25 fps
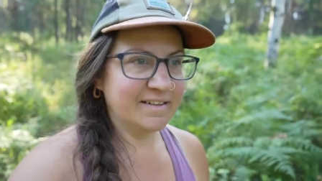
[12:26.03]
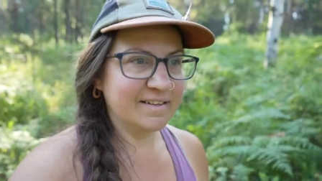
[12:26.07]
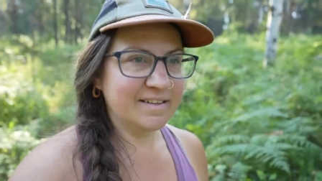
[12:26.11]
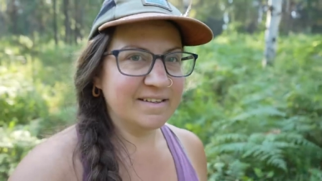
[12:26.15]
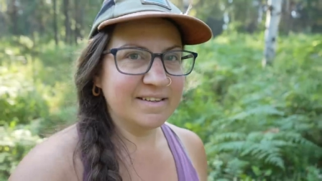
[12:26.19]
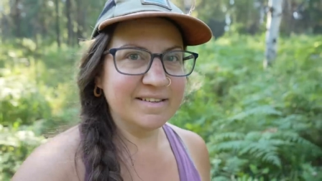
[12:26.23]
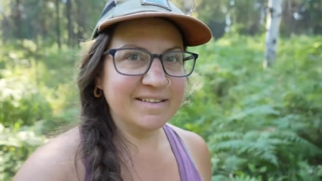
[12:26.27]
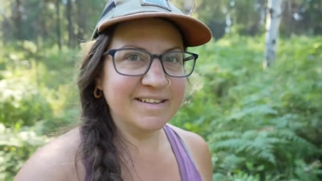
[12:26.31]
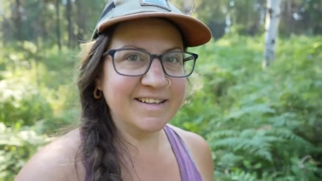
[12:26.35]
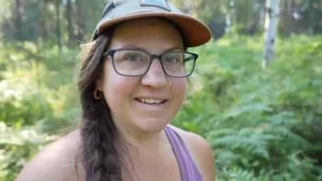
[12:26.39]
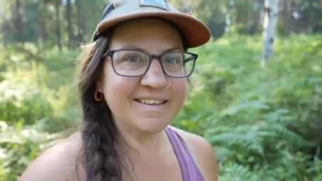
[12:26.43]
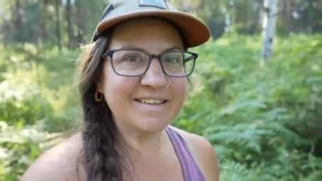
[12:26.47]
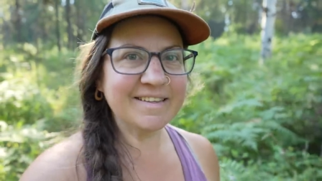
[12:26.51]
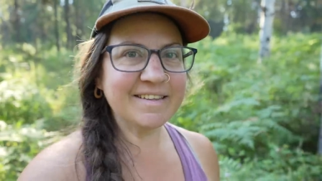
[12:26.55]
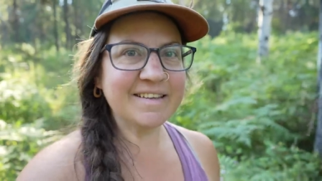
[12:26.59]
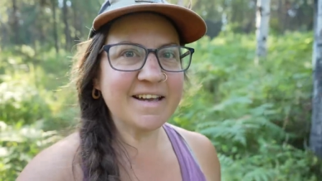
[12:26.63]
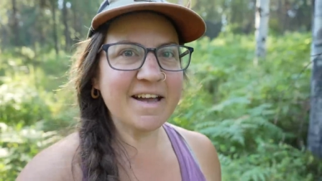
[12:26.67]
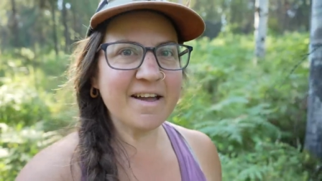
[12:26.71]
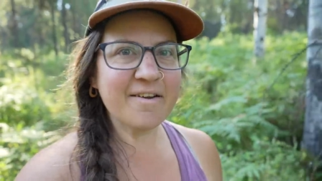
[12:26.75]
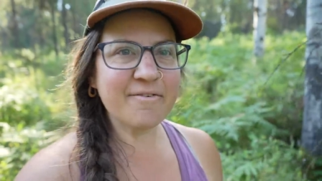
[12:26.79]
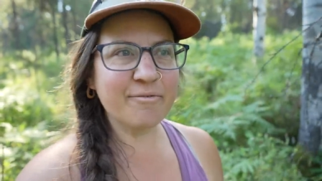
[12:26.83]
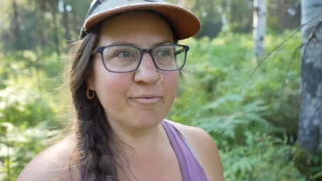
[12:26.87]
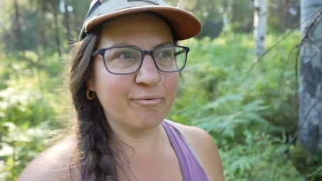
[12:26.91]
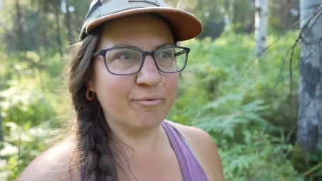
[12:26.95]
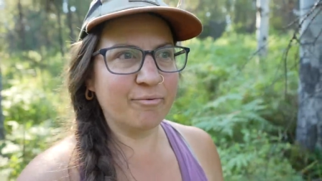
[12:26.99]
Lately,
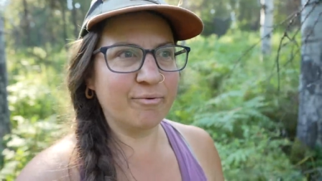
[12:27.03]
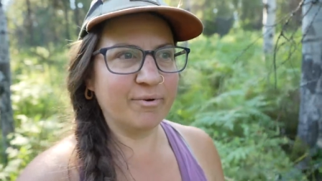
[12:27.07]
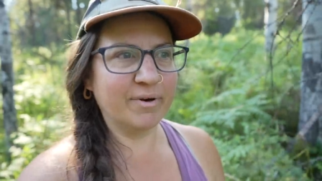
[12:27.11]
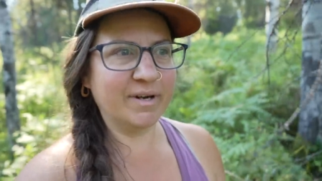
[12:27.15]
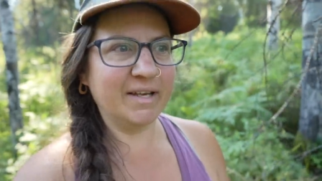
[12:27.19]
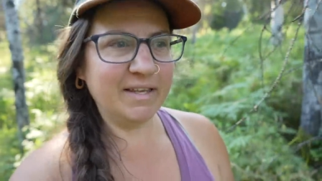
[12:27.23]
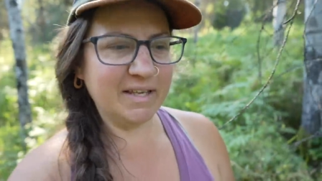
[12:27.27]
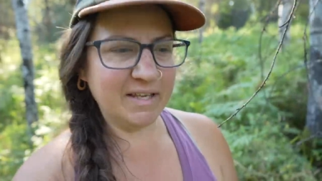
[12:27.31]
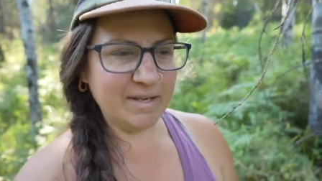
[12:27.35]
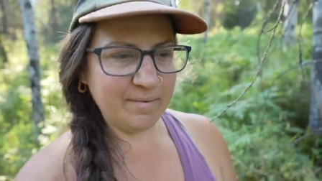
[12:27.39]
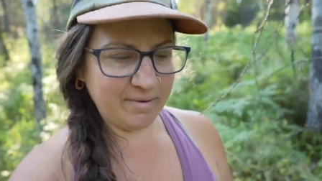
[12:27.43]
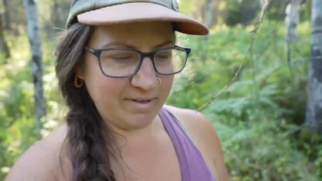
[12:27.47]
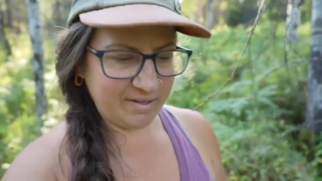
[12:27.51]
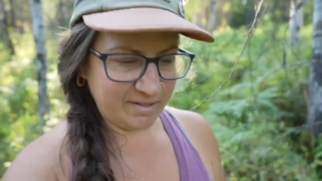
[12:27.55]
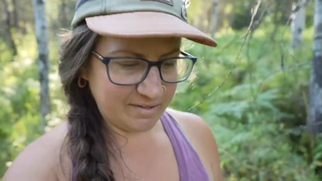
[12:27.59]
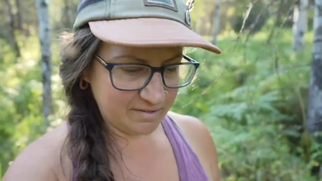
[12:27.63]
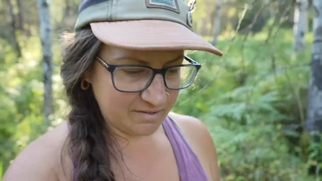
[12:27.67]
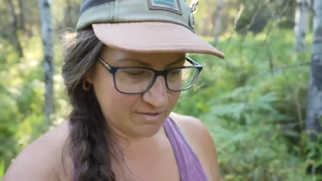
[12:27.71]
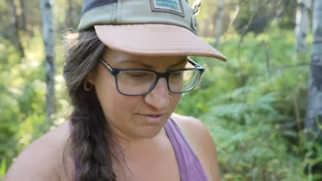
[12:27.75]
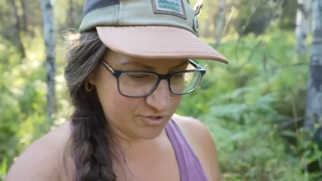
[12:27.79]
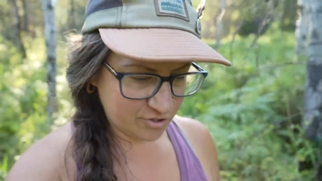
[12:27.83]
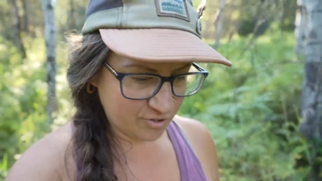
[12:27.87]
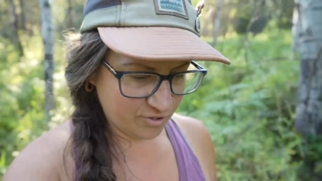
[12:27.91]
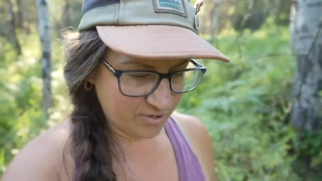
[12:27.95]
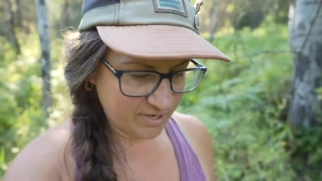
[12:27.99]
I've really been
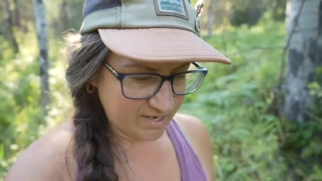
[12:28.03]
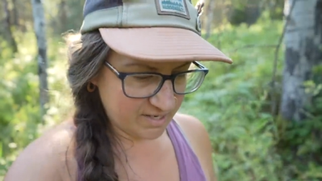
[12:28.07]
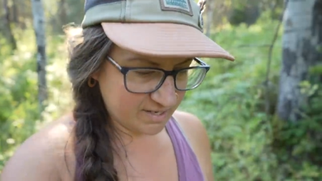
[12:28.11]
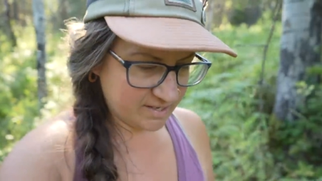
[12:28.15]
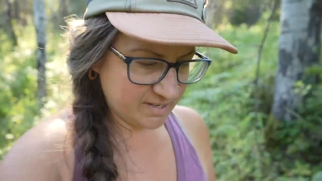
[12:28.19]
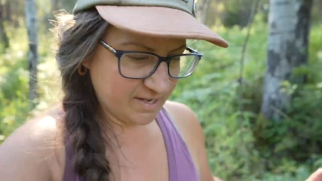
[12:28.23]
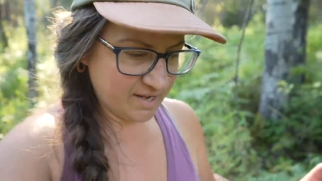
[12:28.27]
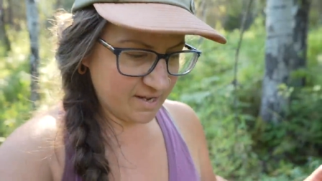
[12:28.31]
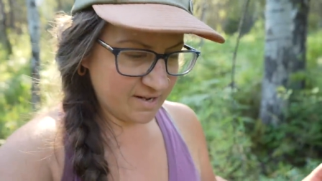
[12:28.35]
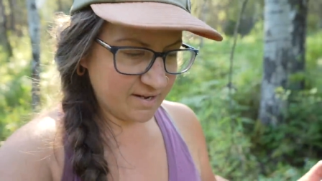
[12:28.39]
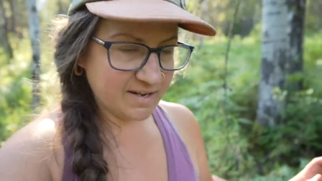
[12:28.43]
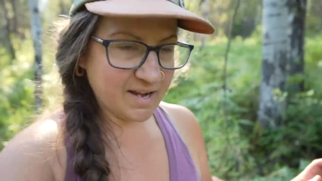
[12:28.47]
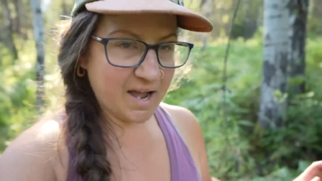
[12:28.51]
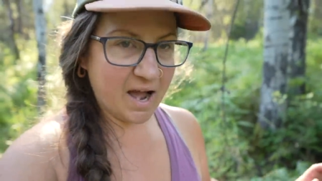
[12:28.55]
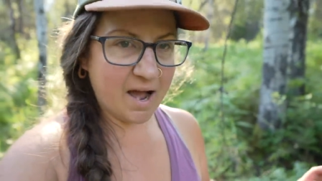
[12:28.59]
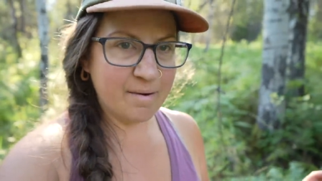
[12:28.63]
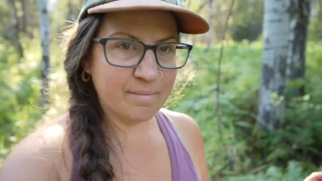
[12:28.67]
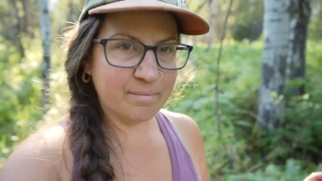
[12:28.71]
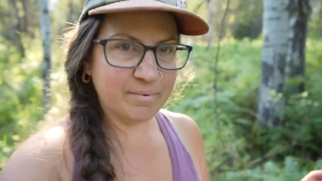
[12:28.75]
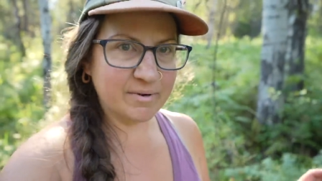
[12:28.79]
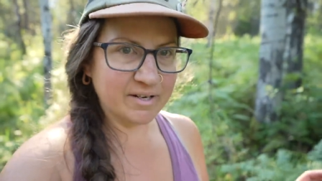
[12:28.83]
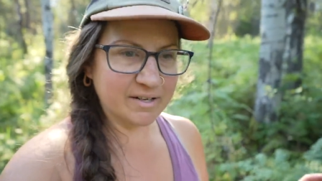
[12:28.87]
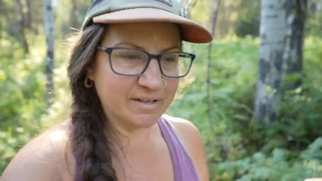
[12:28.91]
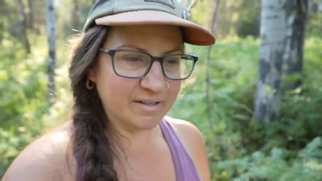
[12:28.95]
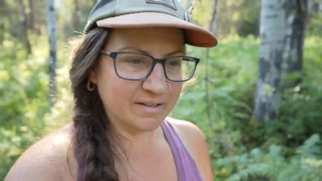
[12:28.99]
enjoying getting up
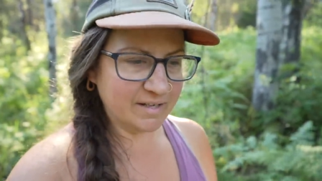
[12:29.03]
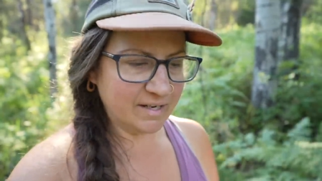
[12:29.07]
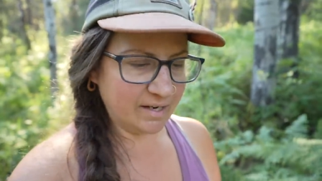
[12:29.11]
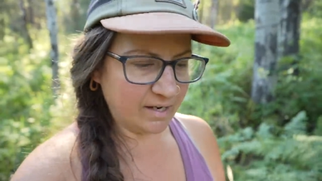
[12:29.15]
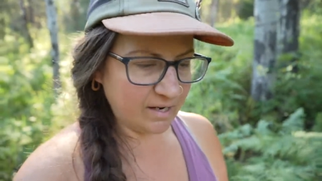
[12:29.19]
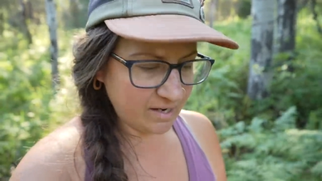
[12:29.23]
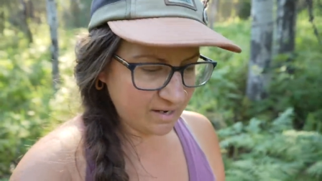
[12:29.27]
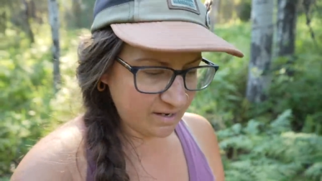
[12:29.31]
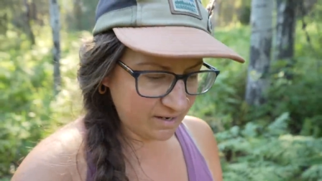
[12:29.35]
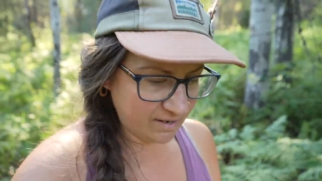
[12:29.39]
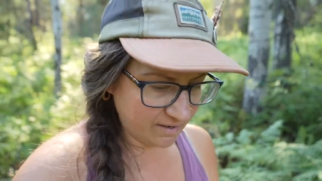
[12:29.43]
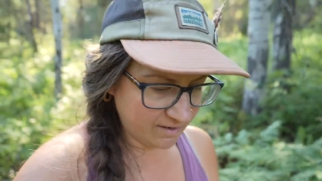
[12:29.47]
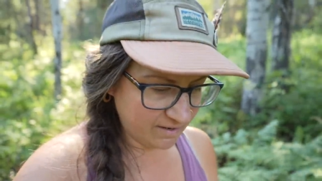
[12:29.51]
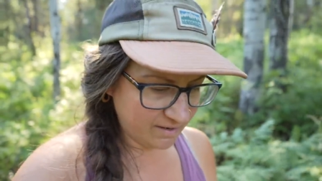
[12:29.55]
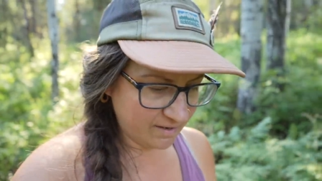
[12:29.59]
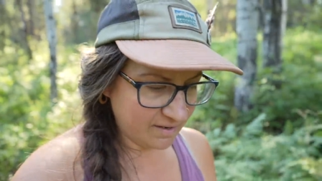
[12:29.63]
early.